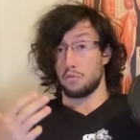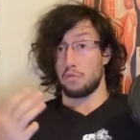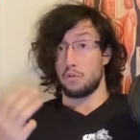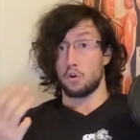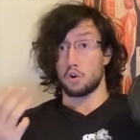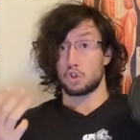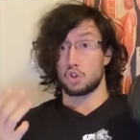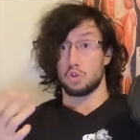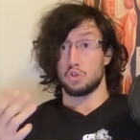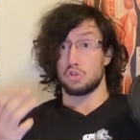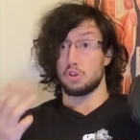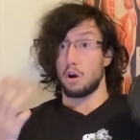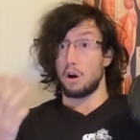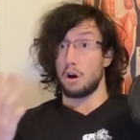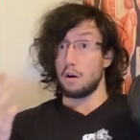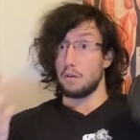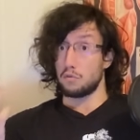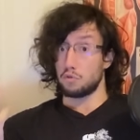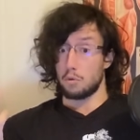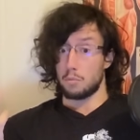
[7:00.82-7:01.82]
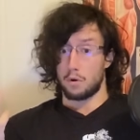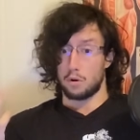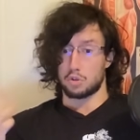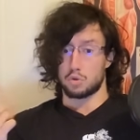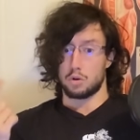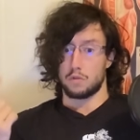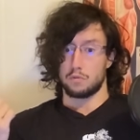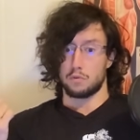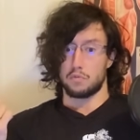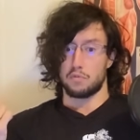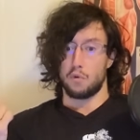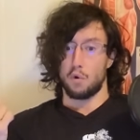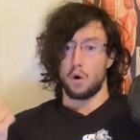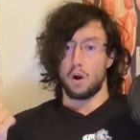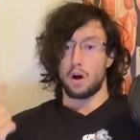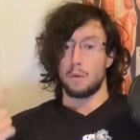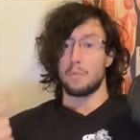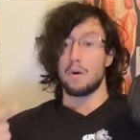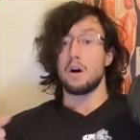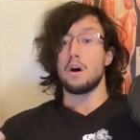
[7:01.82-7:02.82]
the functions of the muscle of the
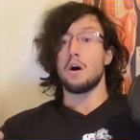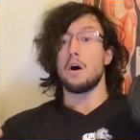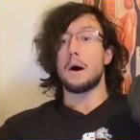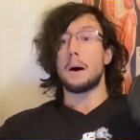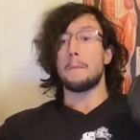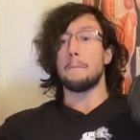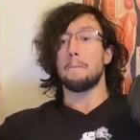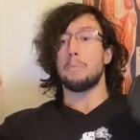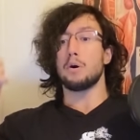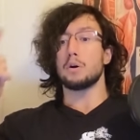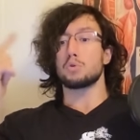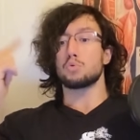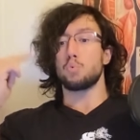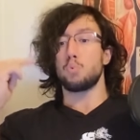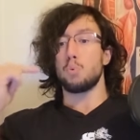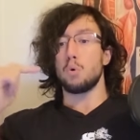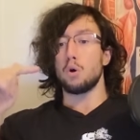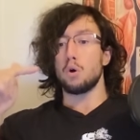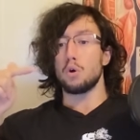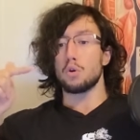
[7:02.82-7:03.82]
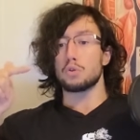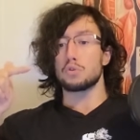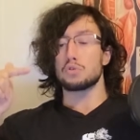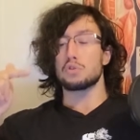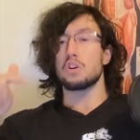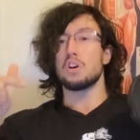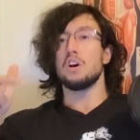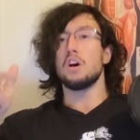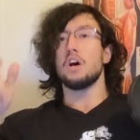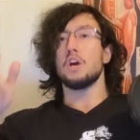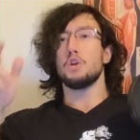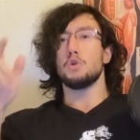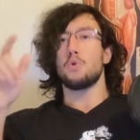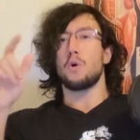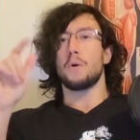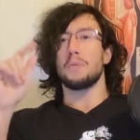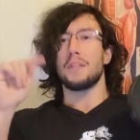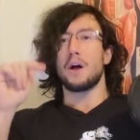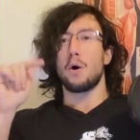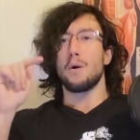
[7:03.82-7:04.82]
forearm, but worse, you
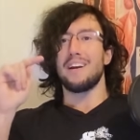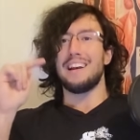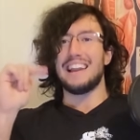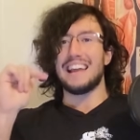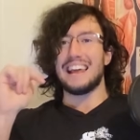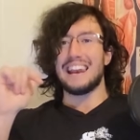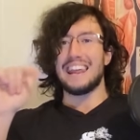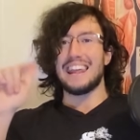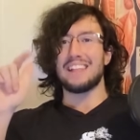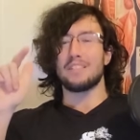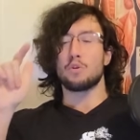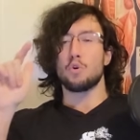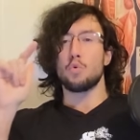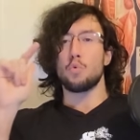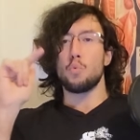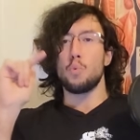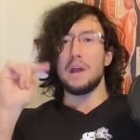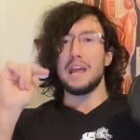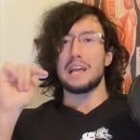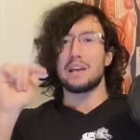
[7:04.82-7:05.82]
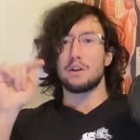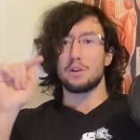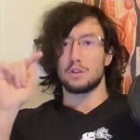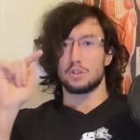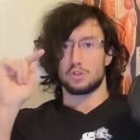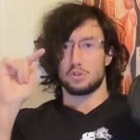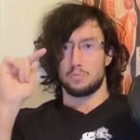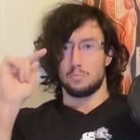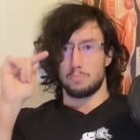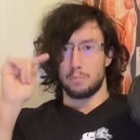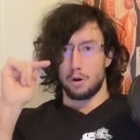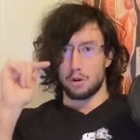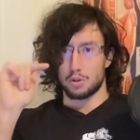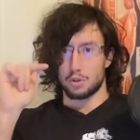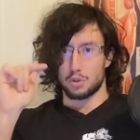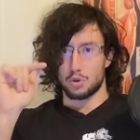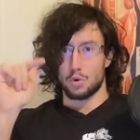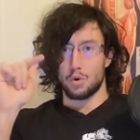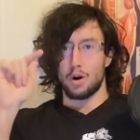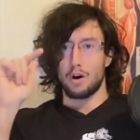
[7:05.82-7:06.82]
are now letting the weakest
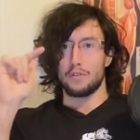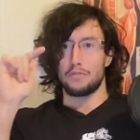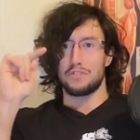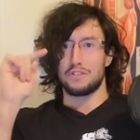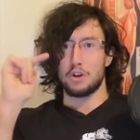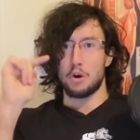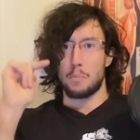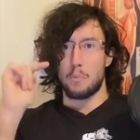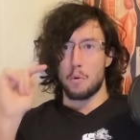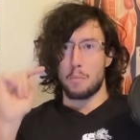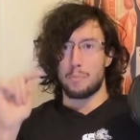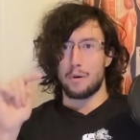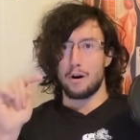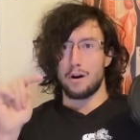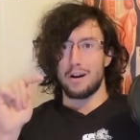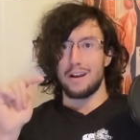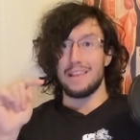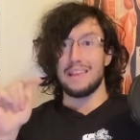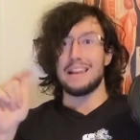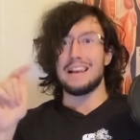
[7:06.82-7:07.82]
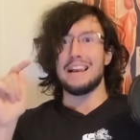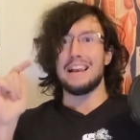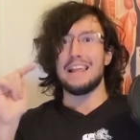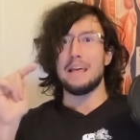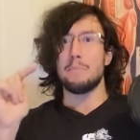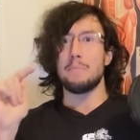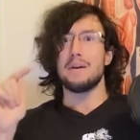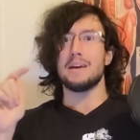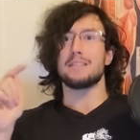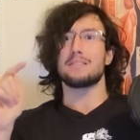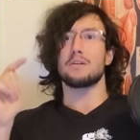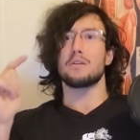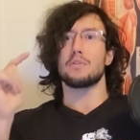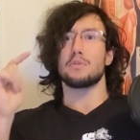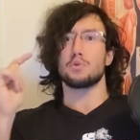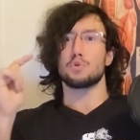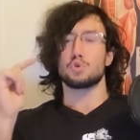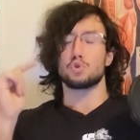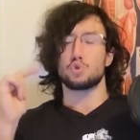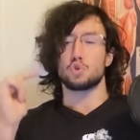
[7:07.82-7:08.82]
muscle of the upper body limit
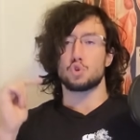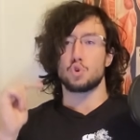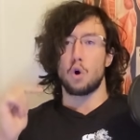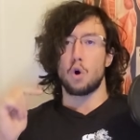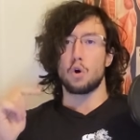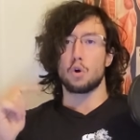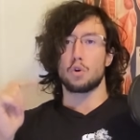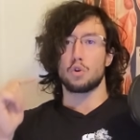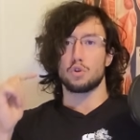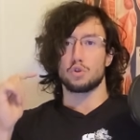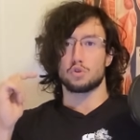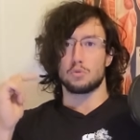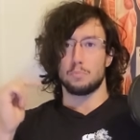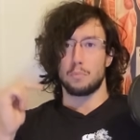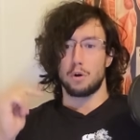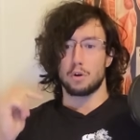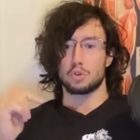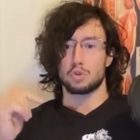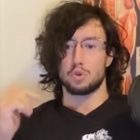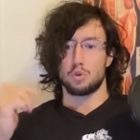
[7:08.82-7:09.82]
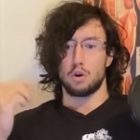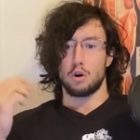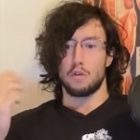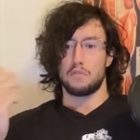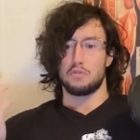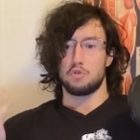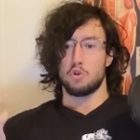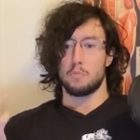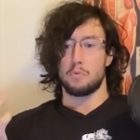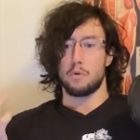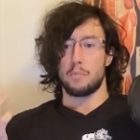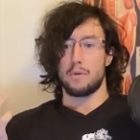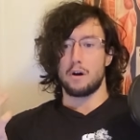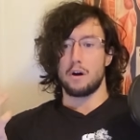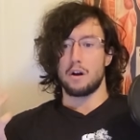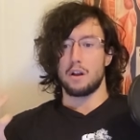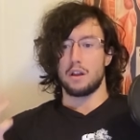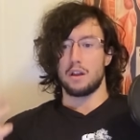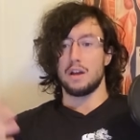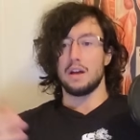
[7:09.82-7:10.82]
the strongest muscle of the upper
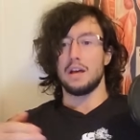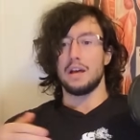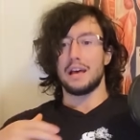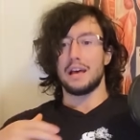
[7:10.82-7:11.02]
body.